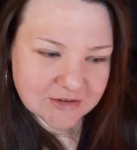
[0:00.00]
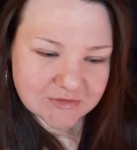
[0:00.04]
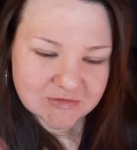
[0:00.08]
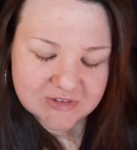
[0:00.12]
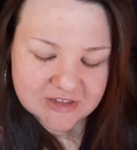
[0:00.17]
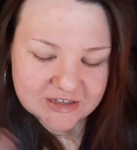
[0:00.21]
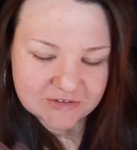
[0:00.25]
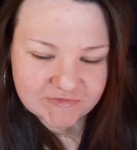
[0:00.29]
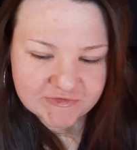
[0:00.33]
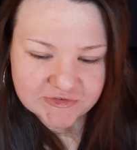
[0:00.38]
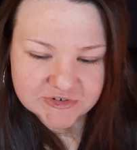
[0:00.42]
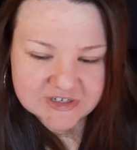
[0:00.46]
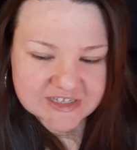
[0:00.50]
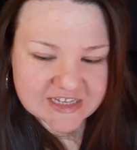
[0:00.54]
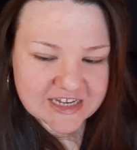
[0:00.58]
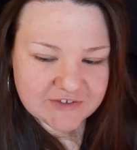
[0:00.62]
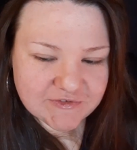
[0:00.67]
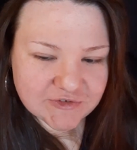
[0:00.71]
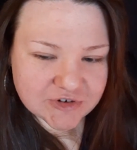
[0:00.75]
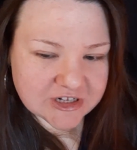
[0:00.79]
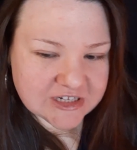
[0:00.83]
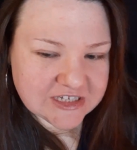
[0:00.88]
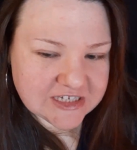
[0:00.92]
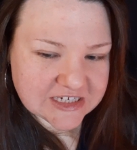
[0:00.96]
like, say
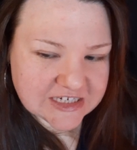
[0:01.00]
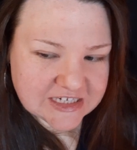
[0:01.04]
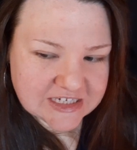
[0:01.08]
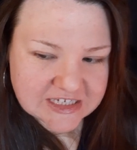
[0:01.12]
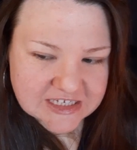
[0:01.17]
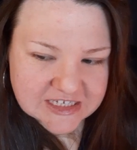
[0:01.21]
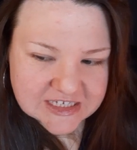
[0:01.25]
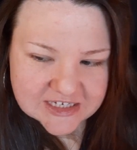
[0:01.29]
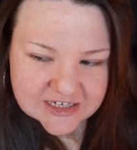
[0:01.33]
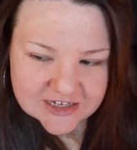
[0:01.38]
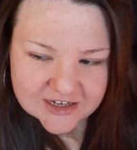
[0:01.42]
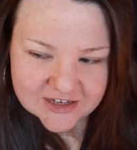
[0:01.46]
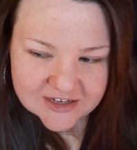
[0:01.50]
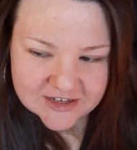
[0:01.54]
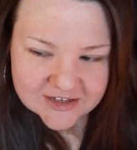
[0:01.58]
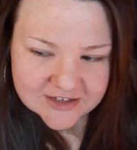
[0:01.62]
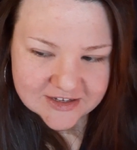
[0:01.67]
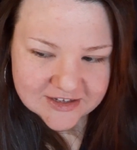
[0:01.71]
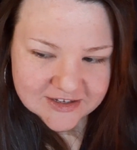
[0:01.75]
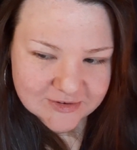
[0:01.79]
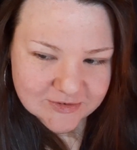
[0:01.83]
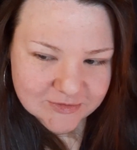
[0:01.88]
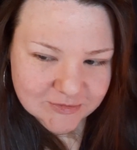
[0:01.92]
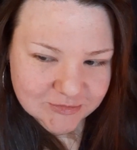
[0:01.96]
for instance,
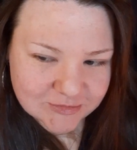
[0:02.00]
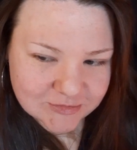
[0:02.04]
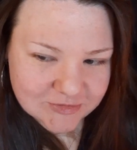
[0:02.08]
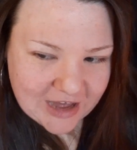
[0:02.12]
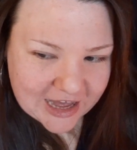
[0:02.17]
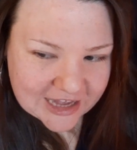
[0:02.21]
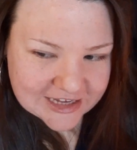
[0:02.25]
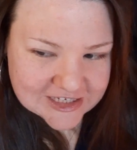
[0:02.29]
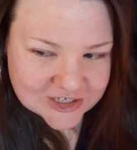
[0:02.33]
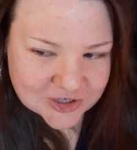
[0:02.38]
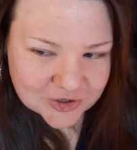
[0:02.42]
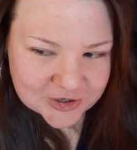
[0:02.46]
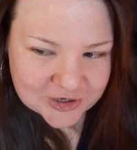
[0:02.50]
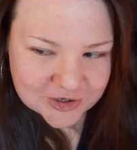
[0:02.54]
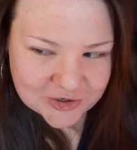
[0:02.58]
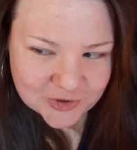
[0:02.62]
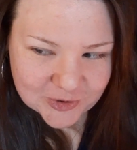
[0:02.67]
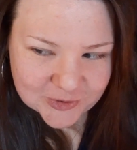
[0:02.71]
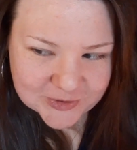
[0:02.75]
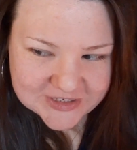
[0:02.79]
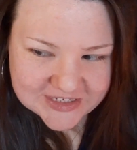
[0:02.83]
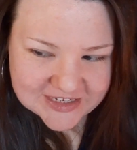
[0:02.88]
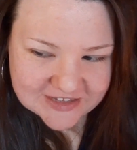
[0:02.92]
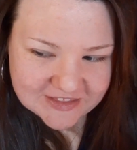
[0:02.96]
uh, I started
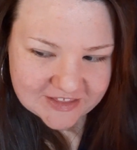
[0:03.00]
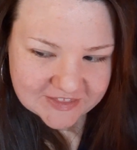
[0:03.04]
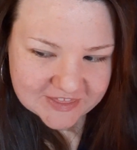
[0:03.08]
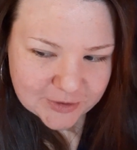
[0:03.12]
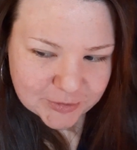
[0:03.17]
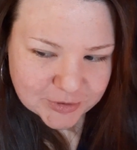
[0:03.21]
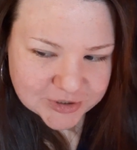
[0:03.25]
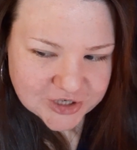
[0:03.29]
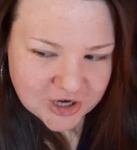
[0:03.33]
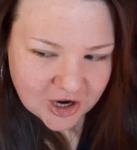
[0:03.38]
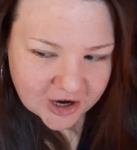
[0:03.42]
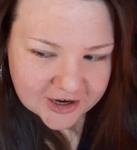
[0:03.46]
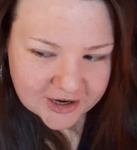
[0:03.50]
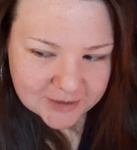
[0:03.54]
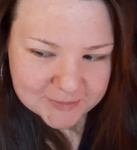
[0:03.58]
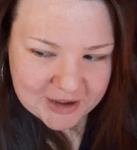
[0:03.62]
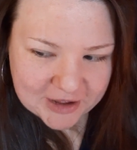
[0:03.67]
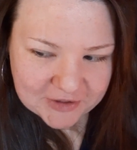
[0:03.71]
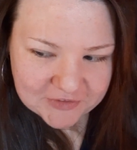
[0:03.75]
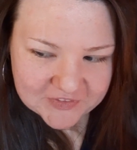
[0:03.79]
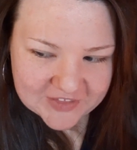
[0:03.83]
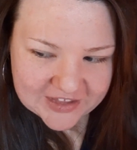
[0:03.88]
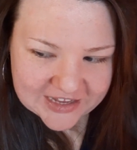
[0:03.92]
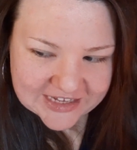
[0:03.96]
noticing that they were talking
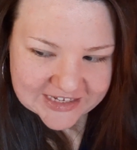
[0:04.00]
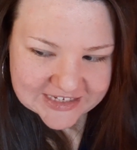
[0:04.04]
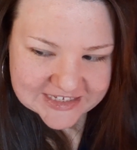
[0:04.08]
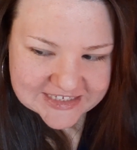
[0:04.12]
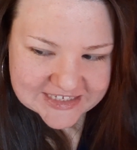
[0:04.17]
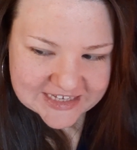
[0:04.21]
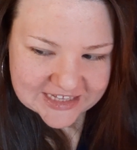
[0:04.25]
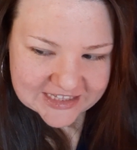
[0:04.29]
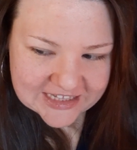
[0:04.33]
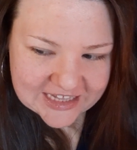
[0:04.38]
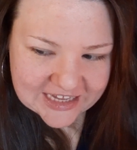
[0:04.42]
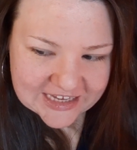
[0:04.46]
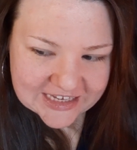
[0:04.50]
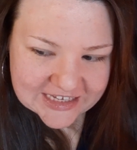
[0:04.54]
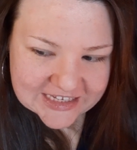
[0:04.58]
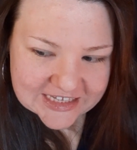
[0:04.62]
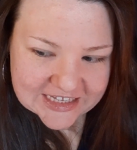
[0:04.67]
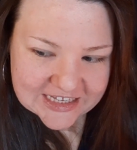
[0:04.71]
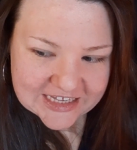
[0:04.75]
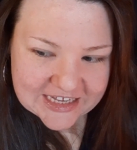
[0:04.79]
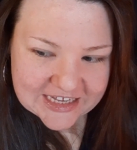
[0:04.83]
about things that like